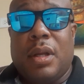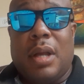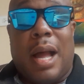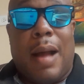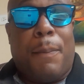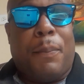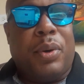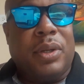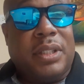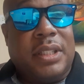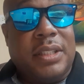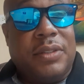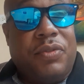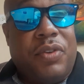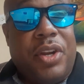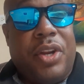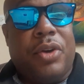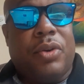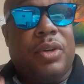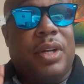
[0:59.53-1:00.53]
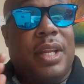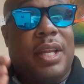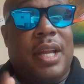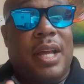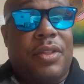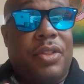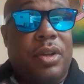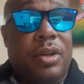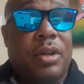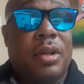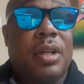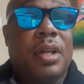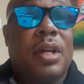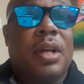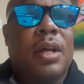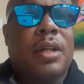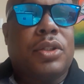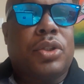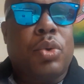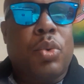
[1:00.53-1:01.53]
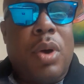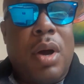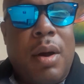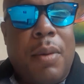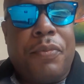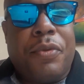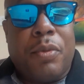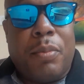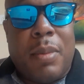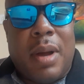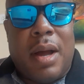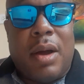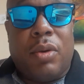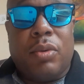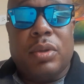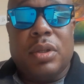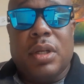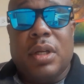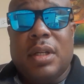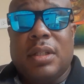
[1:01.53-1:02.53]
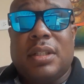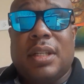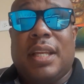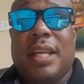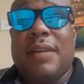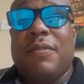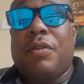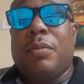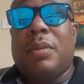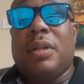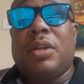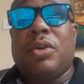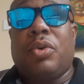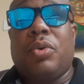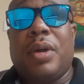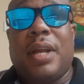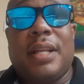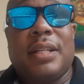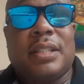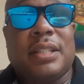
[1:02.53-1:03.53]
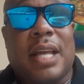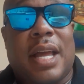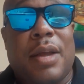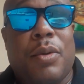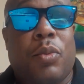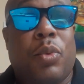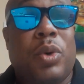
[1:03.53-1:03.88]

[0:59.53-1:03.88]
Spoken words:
I put this video together to help them out, to give them a little insight